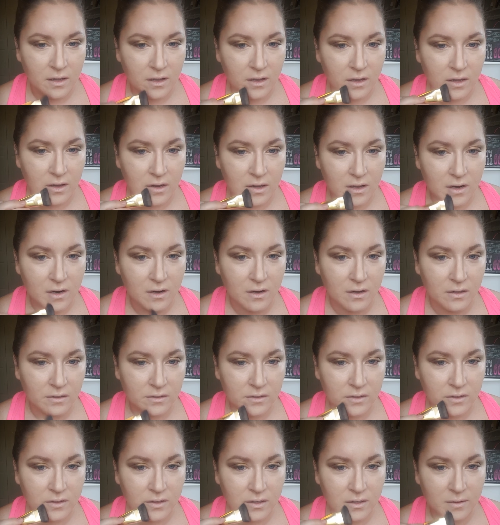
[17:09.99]
You could
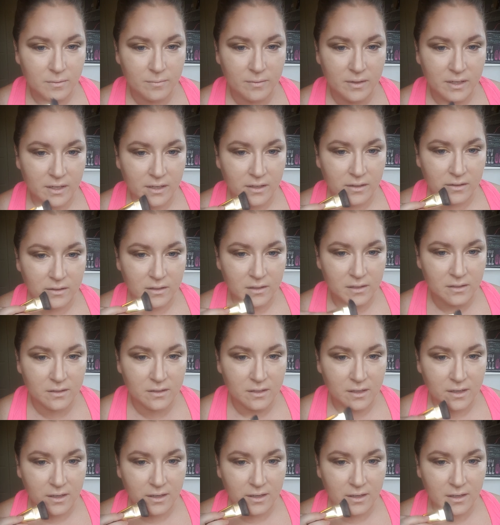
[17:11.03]
also come down the
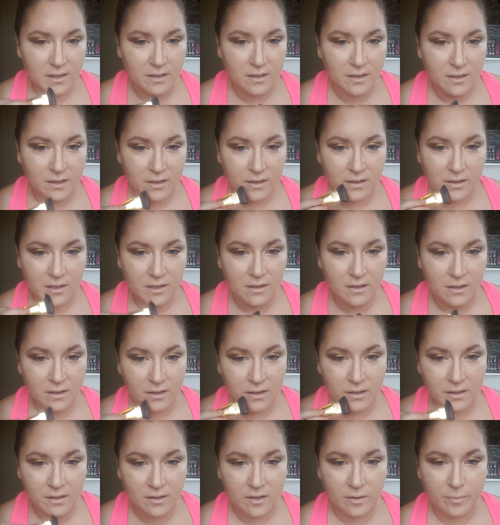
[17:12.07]
side here
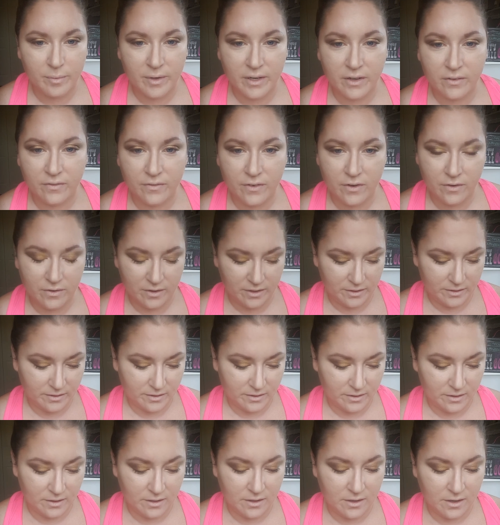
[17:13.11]
to bring focus